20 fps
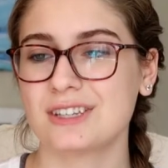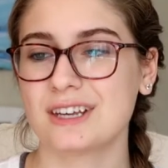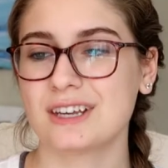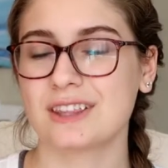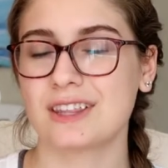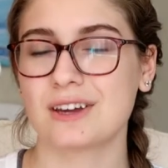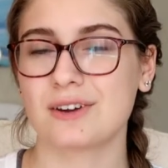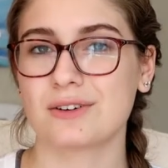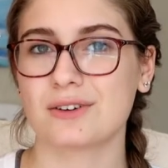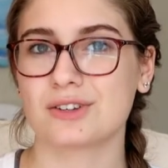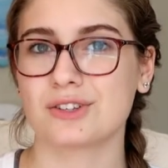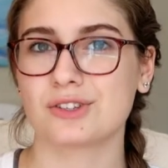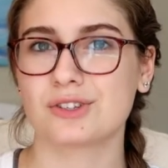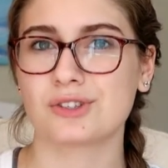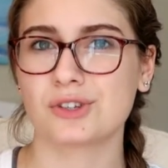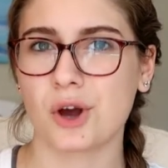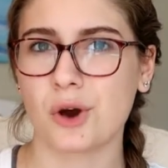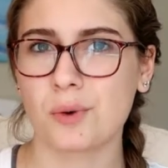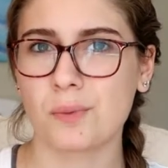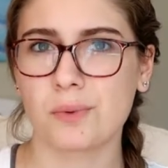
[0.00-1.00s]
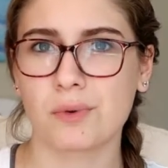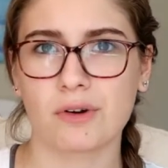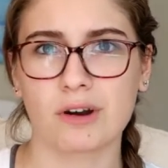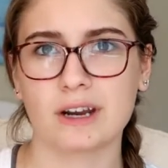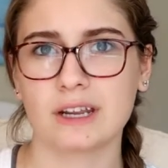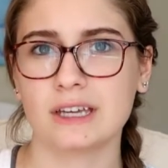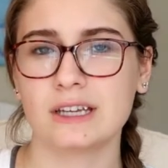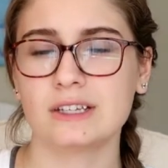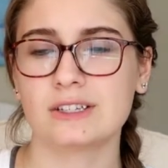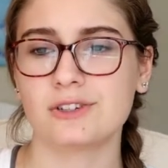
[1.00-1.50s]
think they are so
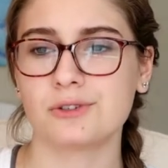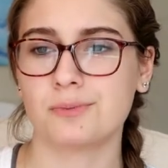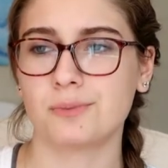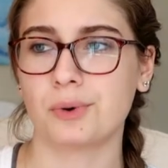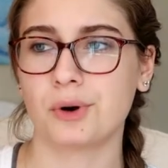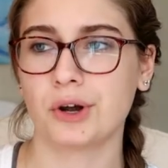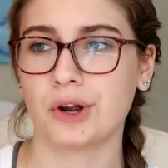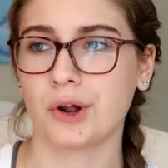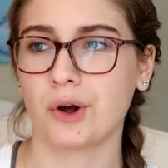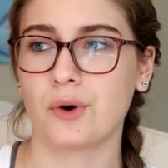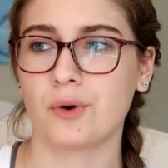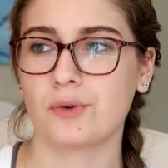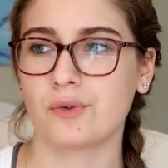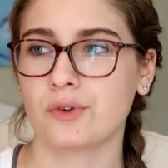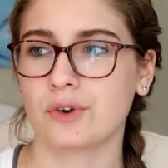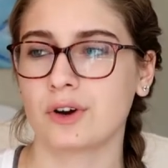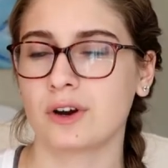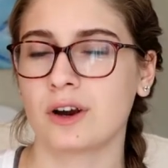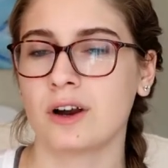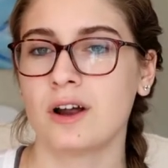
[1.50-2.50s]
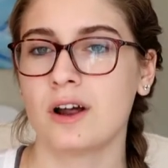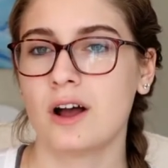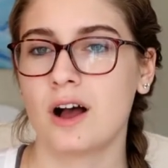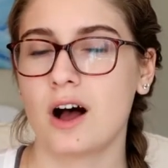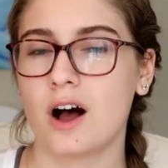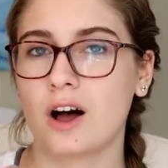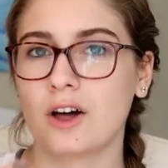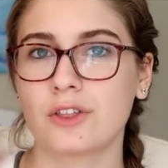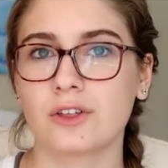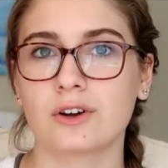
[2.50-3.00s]
pretty to put over
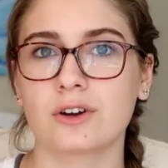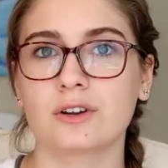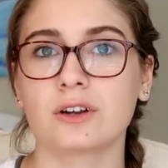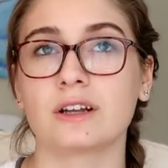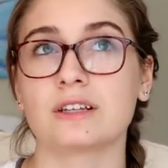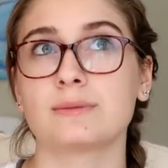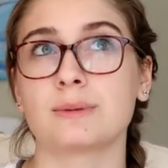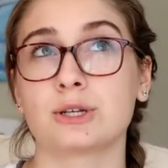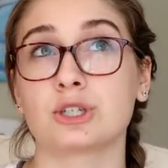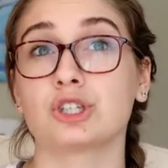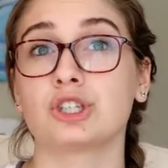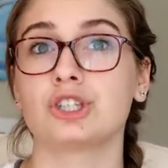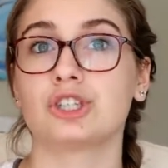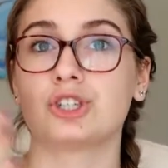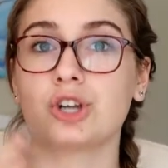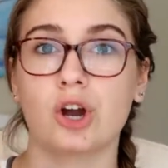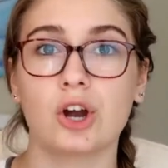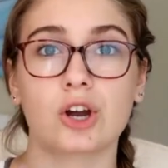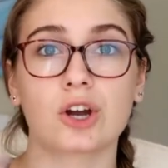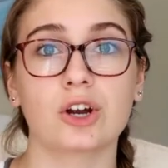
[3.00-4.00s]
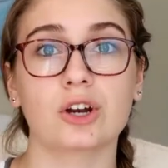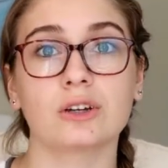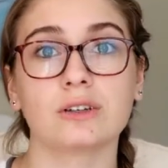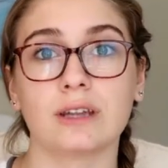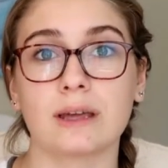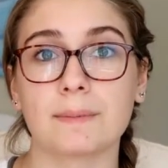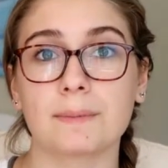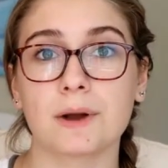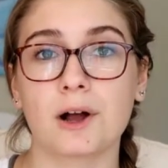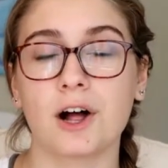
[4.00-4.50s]
other, especially darker
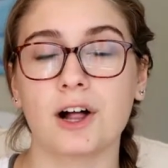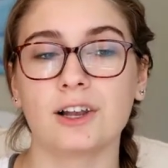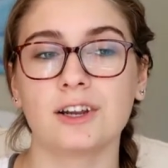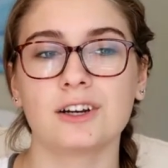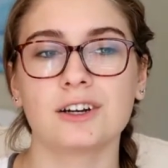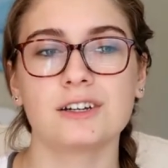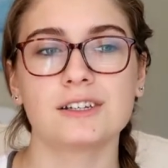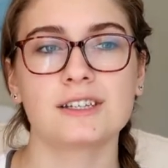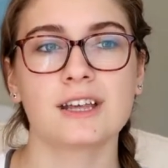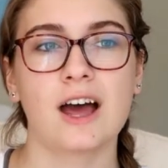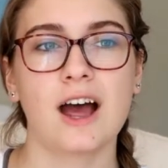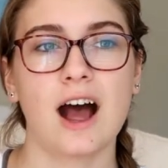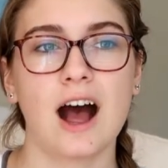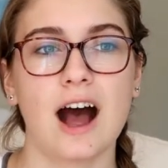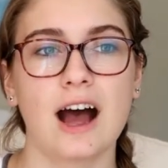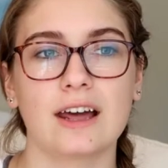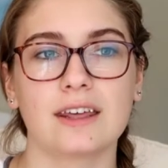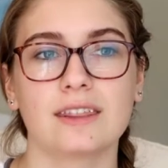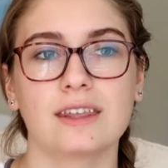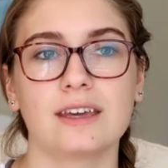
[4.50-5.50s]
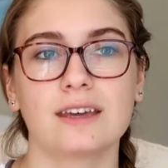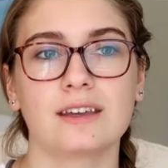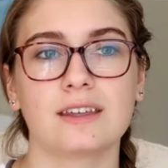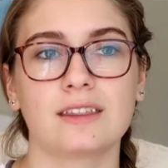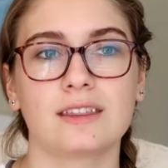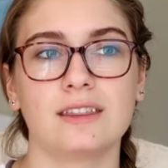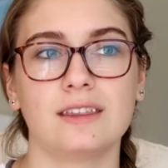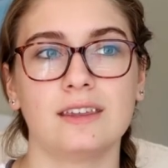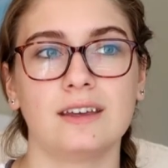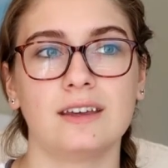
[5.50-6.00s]
lip colors. I
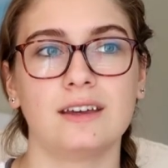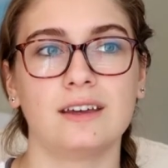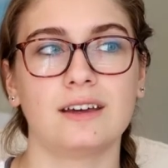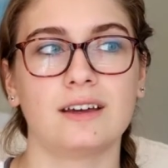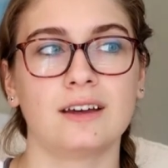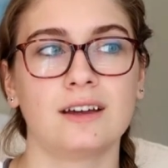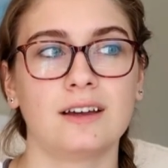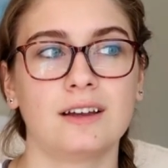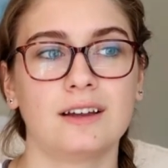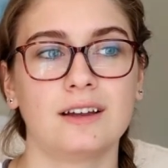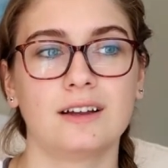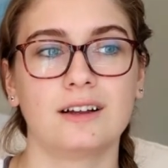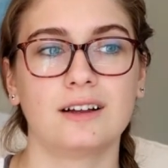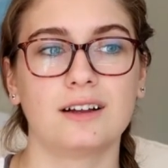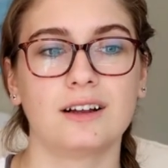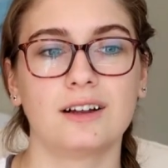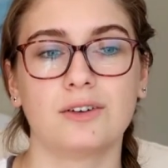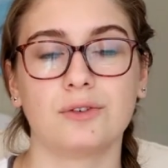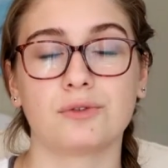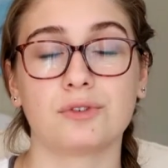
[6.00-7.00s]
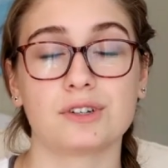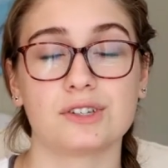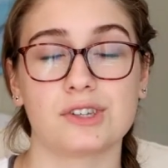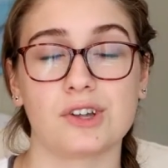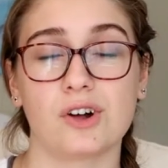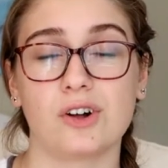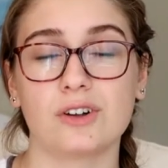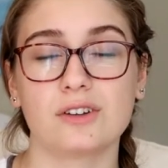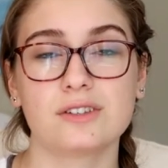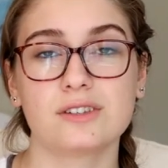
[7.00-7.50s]
think the
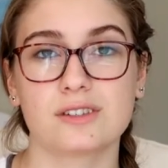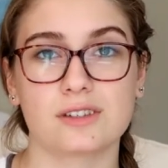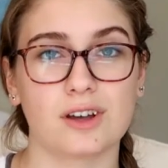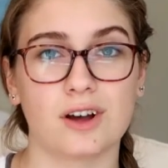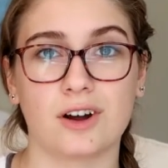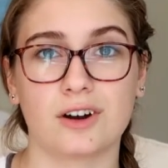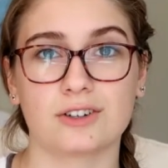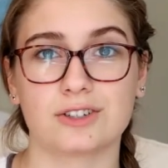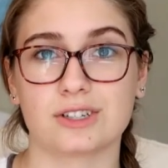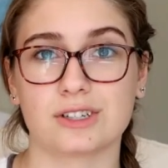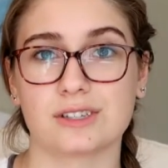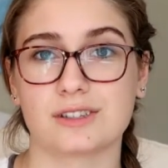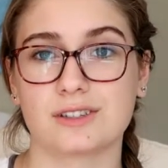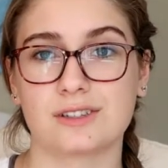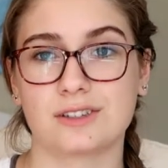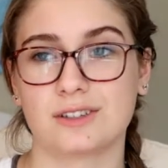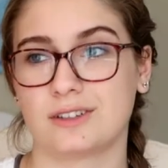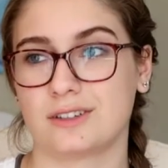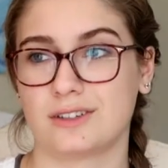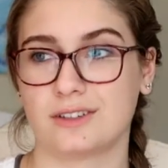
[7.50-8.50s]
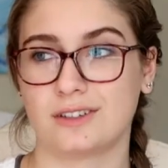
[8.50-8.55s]
results are just